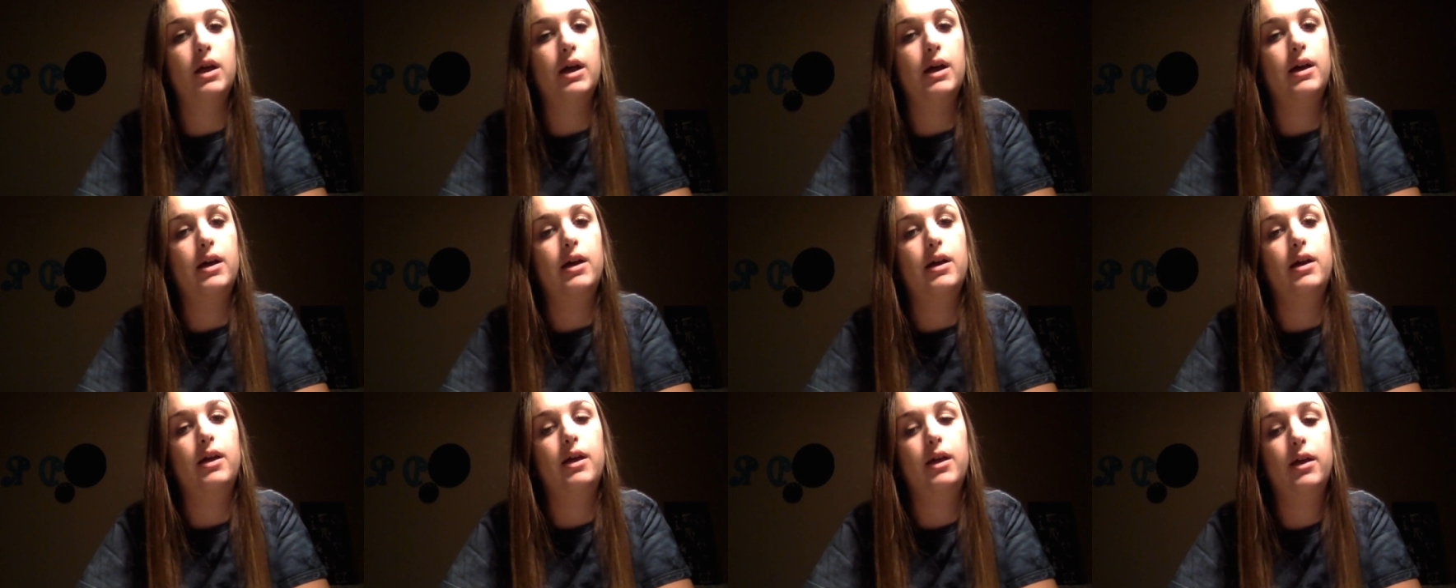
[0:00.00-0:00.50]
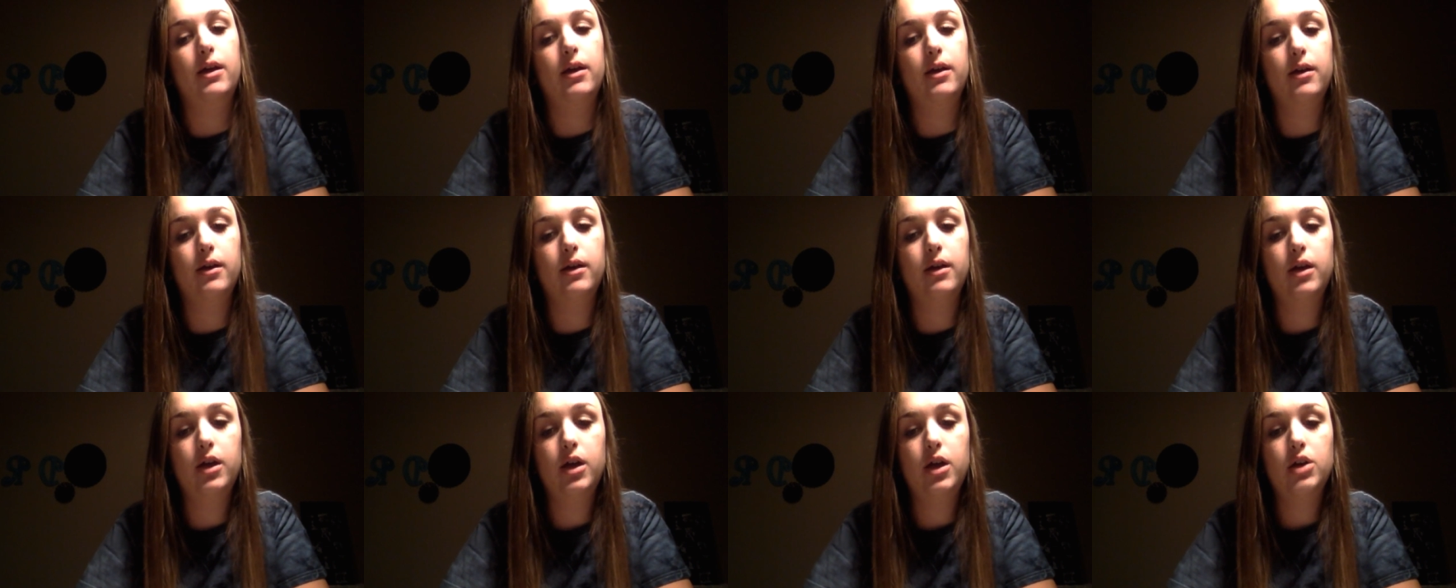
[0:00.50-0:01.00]
I
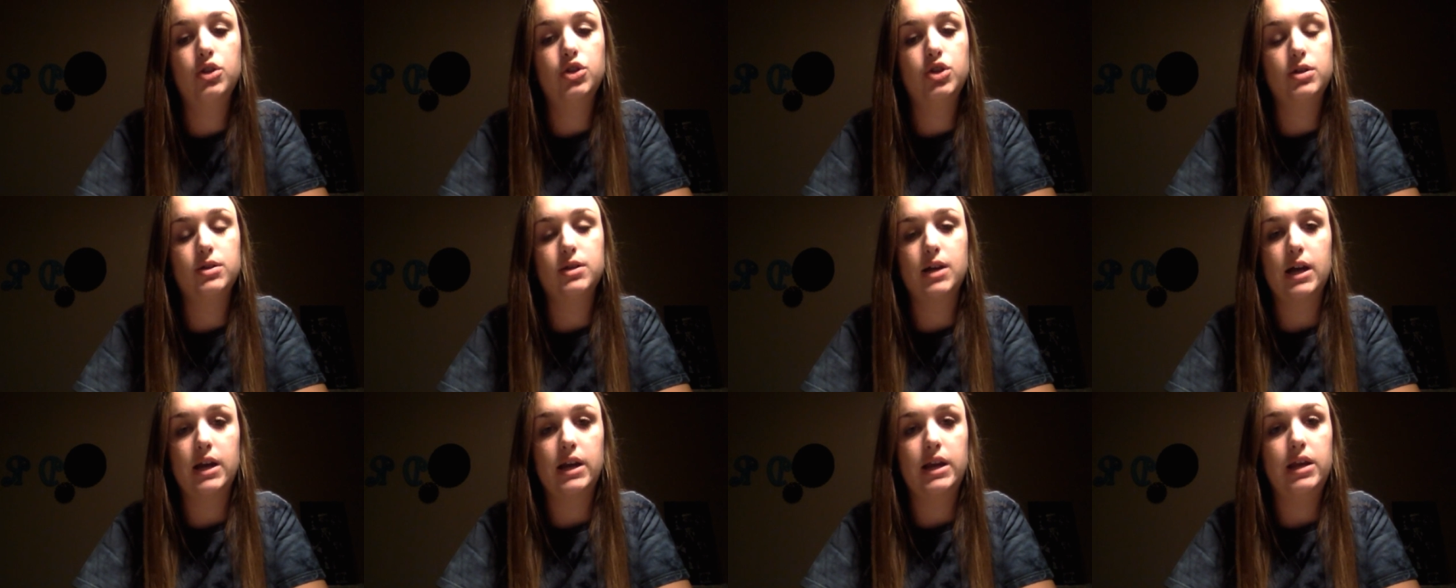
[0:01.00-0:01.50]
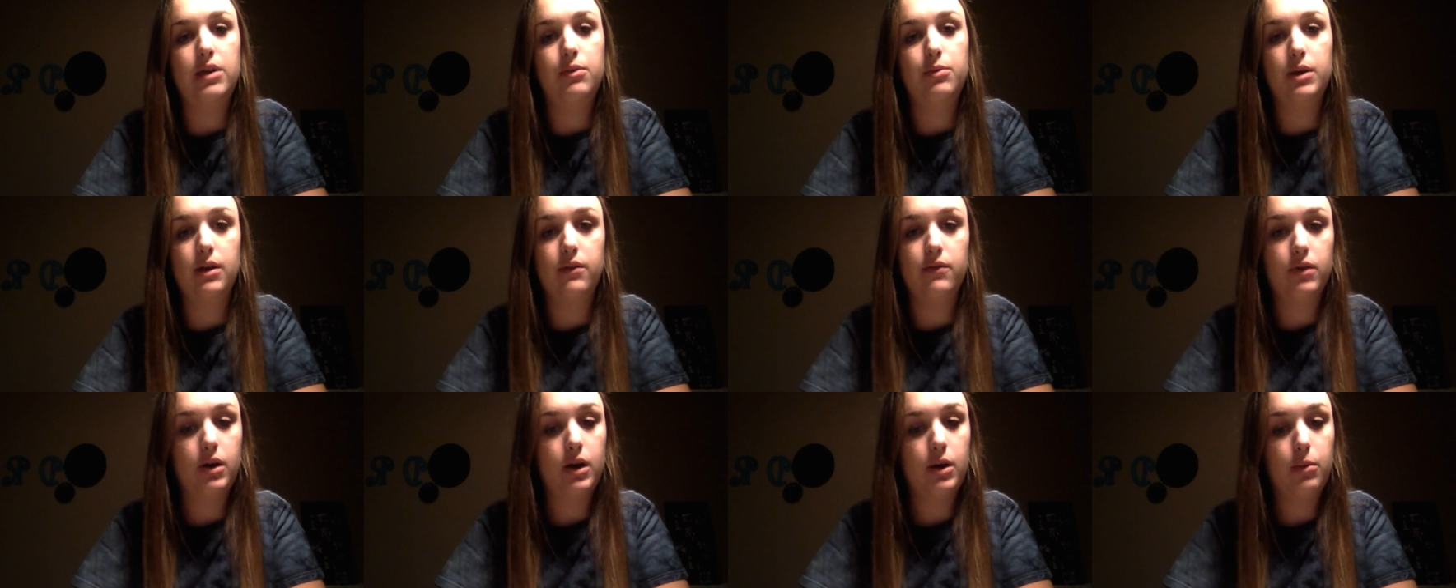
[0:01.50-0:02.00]
just kind of eat
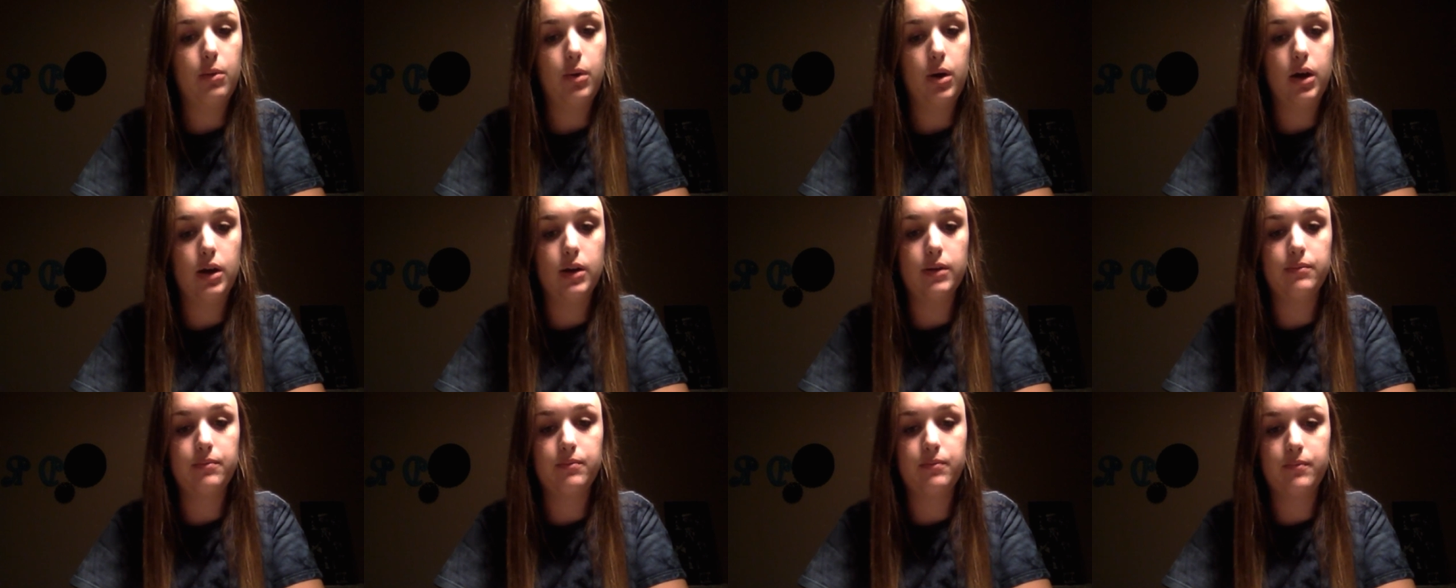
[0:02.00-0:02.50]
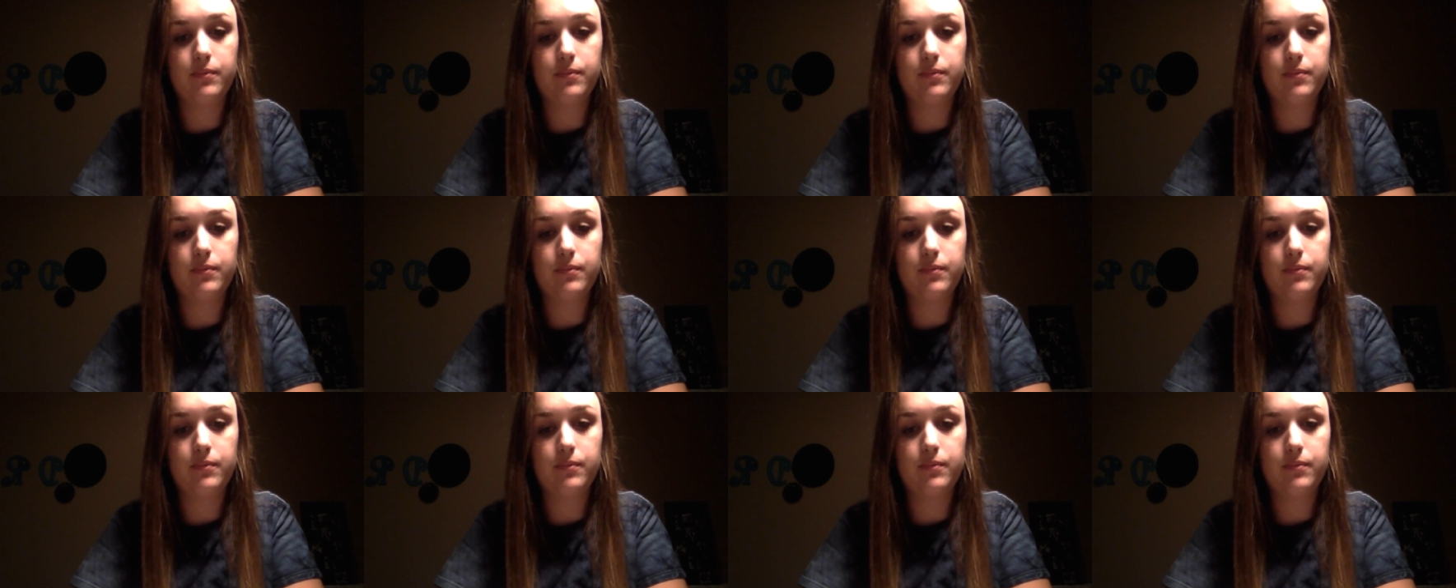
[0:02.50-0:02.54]
whatever I want.